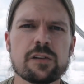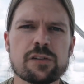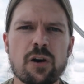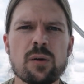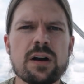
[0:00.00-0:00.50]

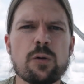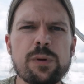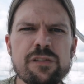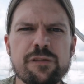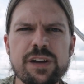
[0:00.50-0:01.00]
So
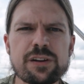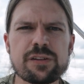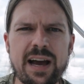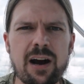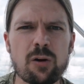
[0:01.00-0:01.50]
we've
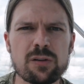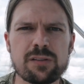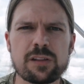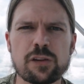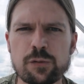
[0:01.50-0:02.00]
figured out
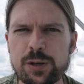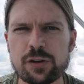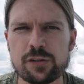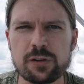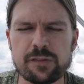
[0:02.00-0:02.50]
that the
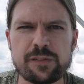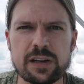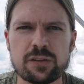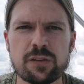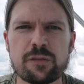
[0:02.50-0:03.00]
spiritual
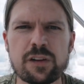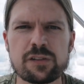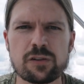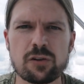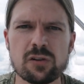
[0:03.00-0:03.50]
affects the
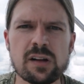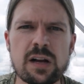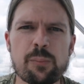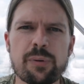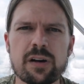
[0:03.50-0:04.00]
physical,
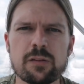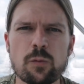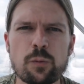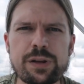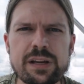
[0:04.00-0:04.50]
but
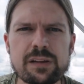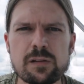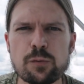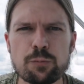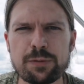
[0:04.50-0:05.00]
we
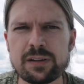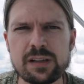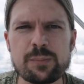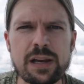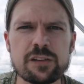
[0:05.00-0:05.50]

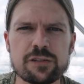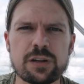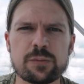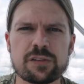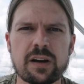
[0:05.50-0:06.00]
really,
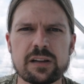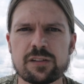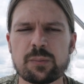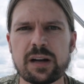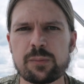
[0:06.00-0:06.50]
mainstream
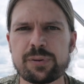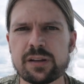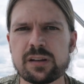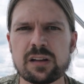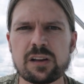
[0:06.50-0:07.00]
science, in my
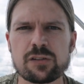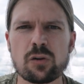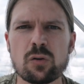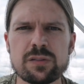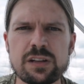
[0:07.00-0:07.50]
opinion, has
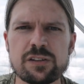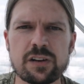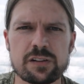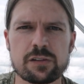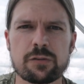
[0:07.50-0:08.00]
only
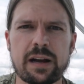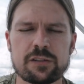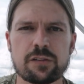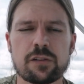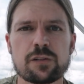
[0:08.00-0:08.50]
just
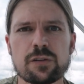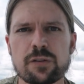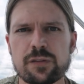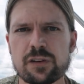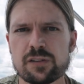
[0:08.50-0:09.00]
scratched the
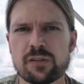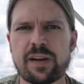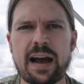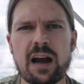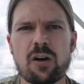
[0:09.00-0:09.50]
surface of
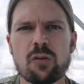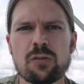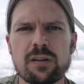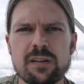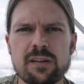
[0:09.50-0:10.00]

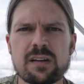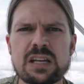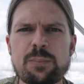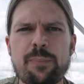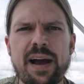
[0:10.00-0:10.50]
how
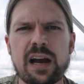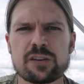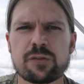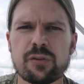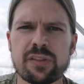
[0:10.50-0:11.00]

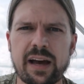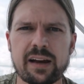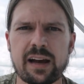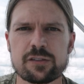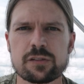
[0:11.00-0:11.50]
impactful that
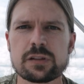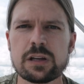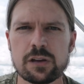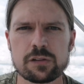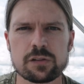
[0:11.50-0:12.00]
actually
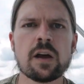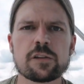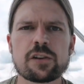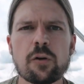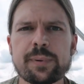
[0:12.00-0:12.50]
is.
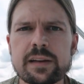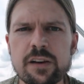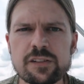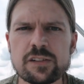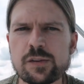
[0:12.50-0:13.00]
So
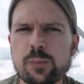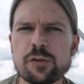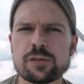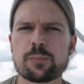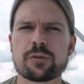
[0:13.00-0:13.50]
because it's the
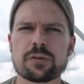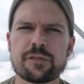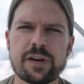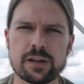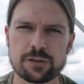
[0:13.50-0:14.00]
most
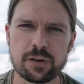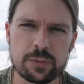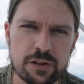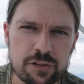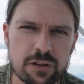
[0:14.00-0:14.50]
important factor, I'm
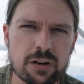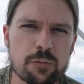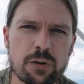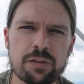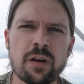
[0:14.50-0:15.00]
gonna start
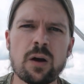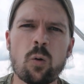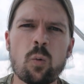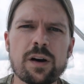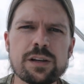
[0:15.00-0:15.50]
with
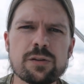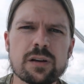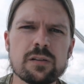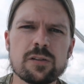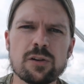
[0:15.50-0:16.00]
what you
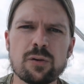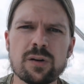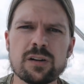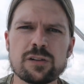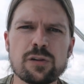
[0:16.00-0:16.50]
can
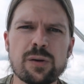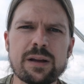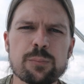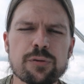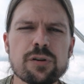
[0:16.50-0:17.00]
do to
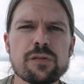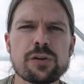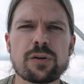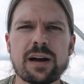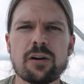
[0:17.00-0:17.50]
improve
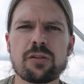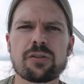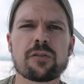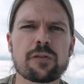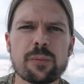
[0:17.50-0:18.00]
your
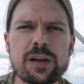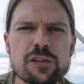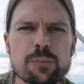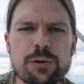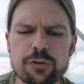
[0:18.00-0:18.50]
health from a
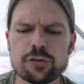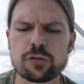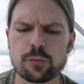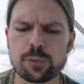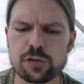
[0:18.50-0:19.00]

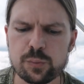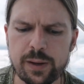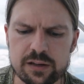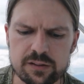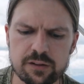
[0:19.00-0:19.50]
spiritual
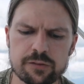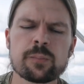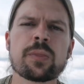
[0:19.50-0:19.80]
perspective.